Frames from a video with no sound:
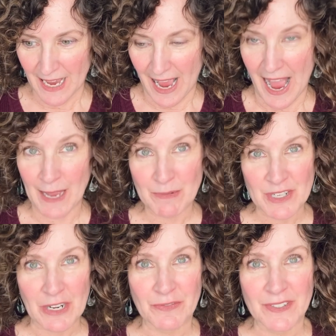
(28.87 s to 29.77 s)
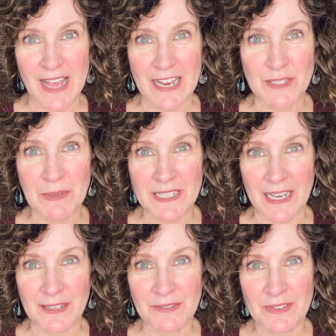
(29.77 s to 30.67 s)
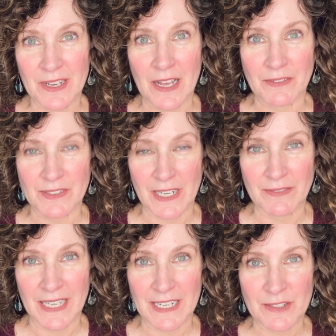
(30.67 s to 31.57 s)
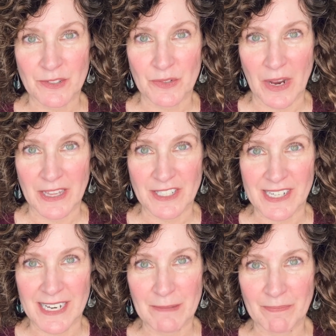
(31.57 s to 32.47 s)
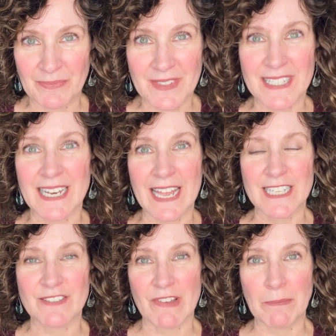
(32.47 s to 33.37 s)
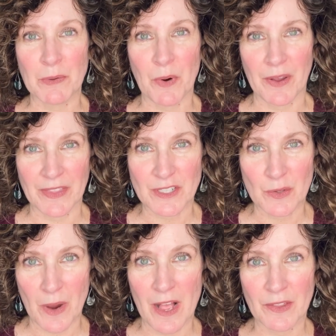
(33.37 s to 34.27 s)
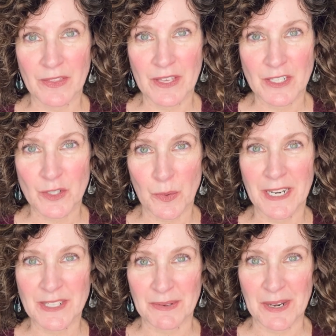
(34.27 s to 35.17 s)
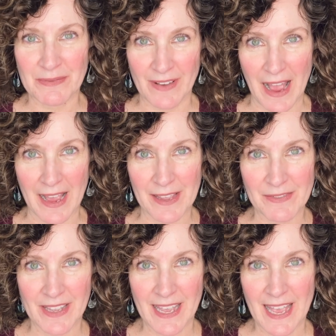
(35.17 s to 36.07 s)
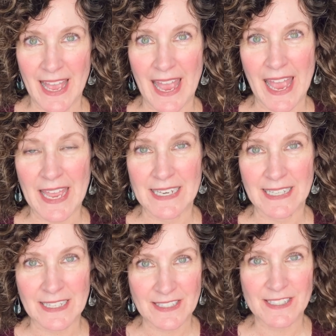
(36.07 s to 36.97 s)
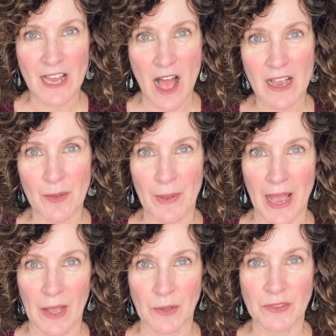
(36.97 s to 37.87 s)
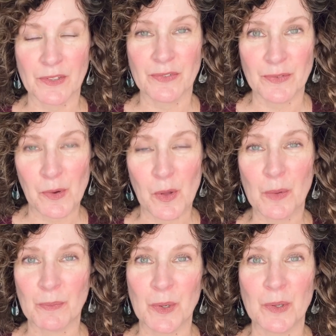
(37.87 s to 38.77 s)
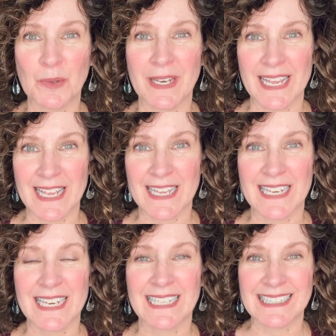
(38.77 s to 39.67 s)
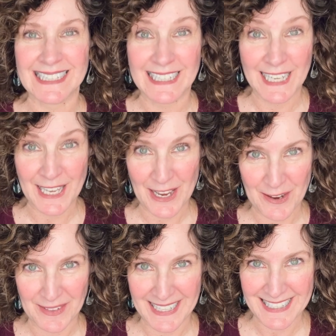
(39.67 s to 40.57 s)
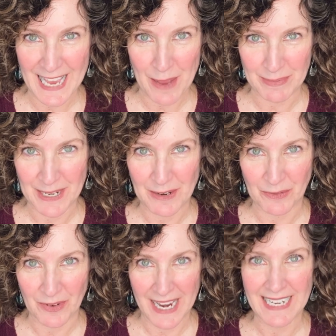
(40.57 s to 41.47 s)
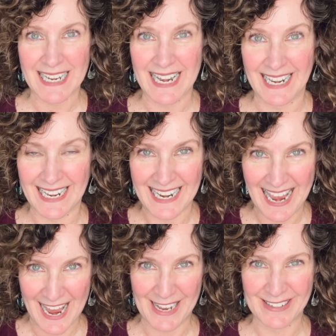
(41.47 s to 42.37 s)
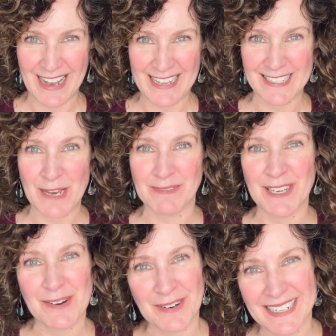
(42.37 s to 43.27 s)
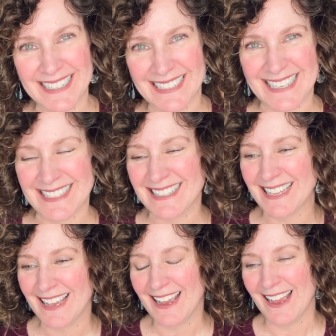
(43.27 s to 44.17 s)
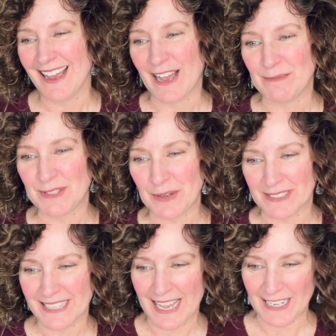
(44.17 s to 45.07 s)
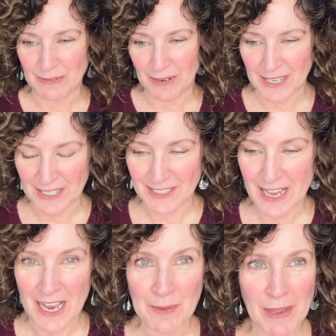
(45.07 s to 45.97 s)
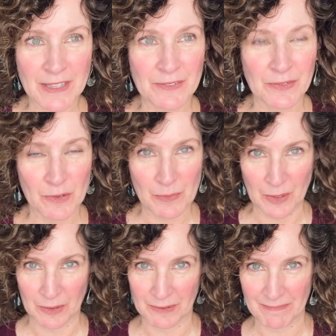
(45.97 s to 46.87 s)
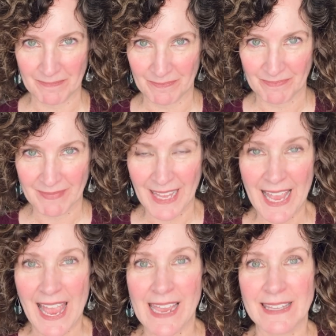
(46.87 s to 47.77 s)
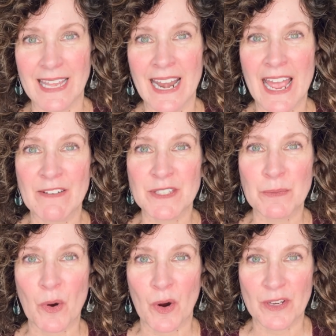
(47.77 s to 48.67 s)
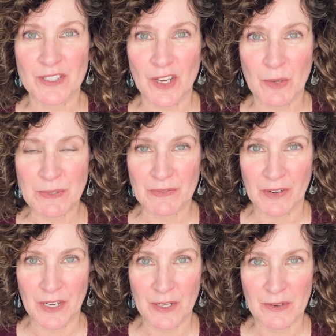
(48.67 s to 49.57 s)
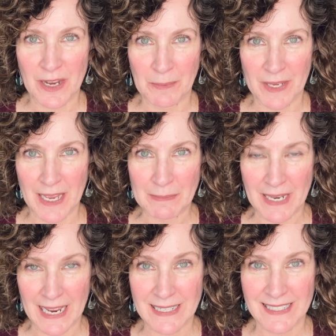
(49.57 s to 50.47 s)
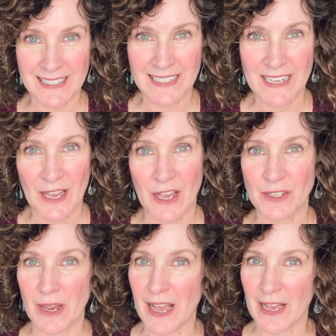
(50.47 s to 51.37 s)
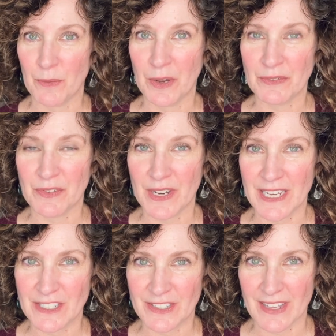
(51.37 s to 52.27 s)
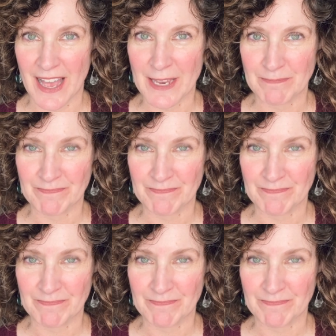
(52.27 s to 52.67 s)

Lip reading: I'm Jennifer Lakshmi Dove of Dove Light Astrology. Today is February the 12th, 2025, and let's talk about the full moon in Leo that's happening right now as I'm recording this. I'm so excited. We're going to talk about the full moon, and then I have some horoscopes for you coming up next, one for each sign.